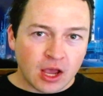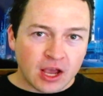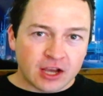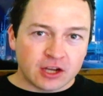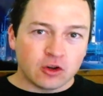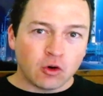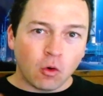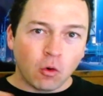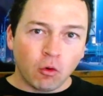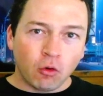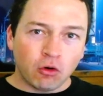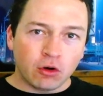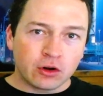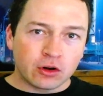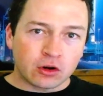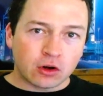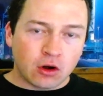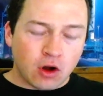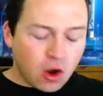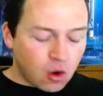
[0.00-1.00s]
an
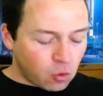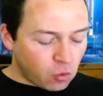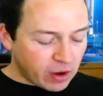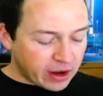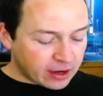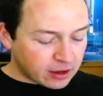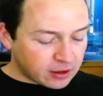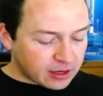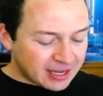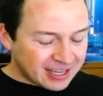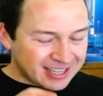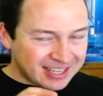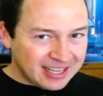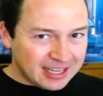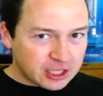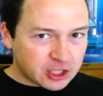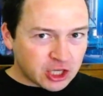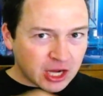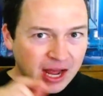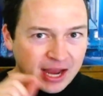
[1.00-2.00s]
order where
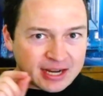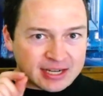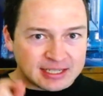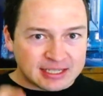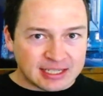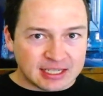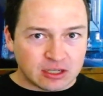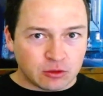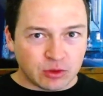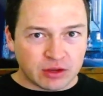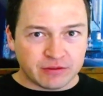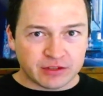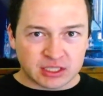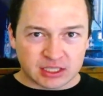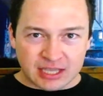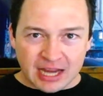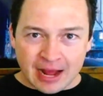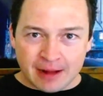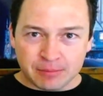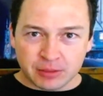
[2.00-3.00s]
each idea we've
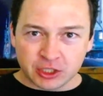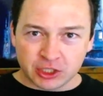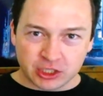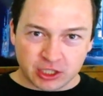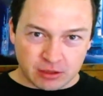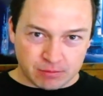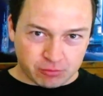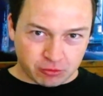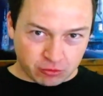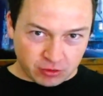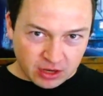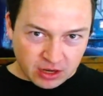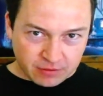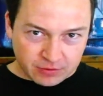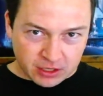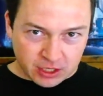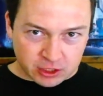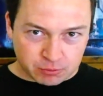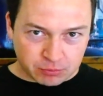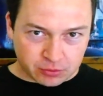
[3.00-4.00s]
established in
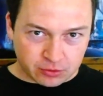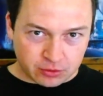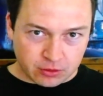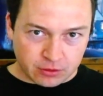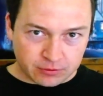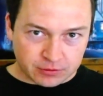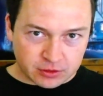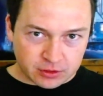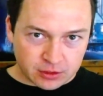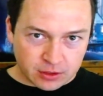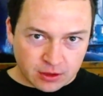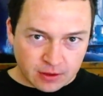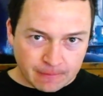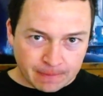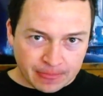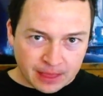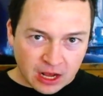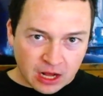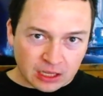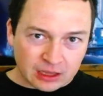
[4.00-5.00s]
previous proofs
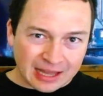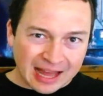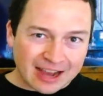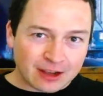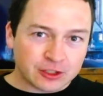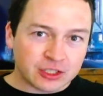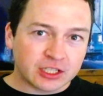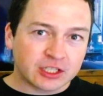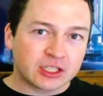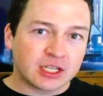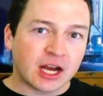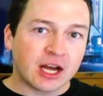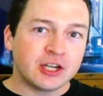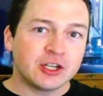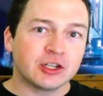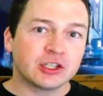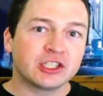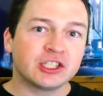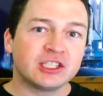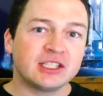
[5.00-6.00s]
allows us to
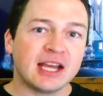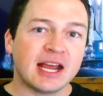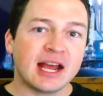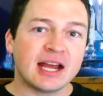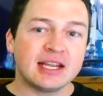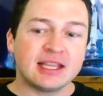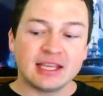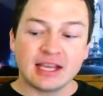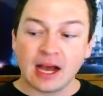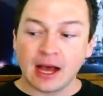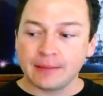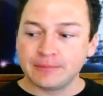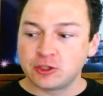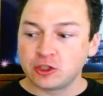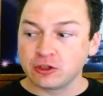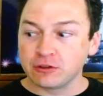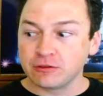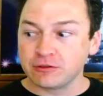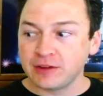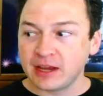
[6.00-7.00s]
understand the
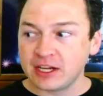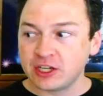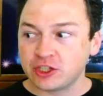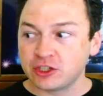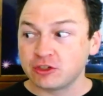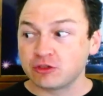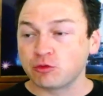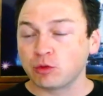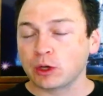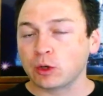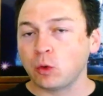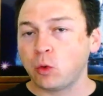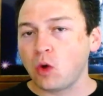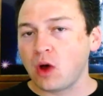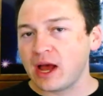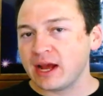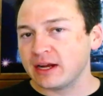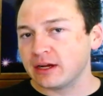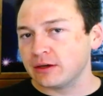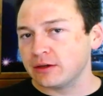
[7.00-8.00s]
observations
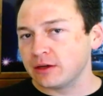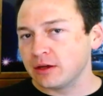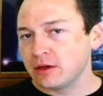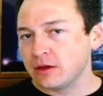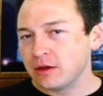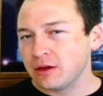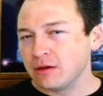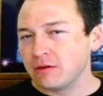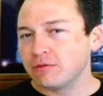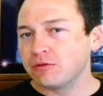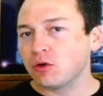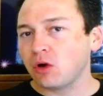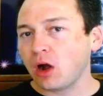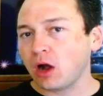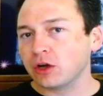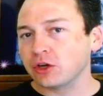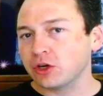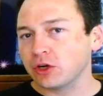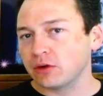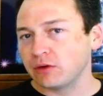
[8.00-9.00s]
required for our
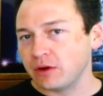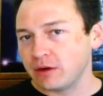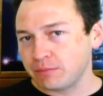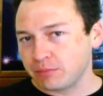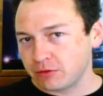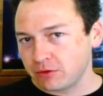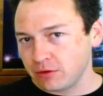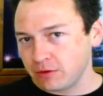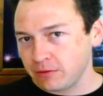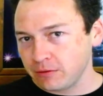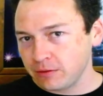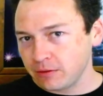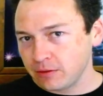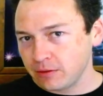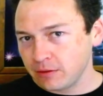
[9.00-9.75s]
current proof.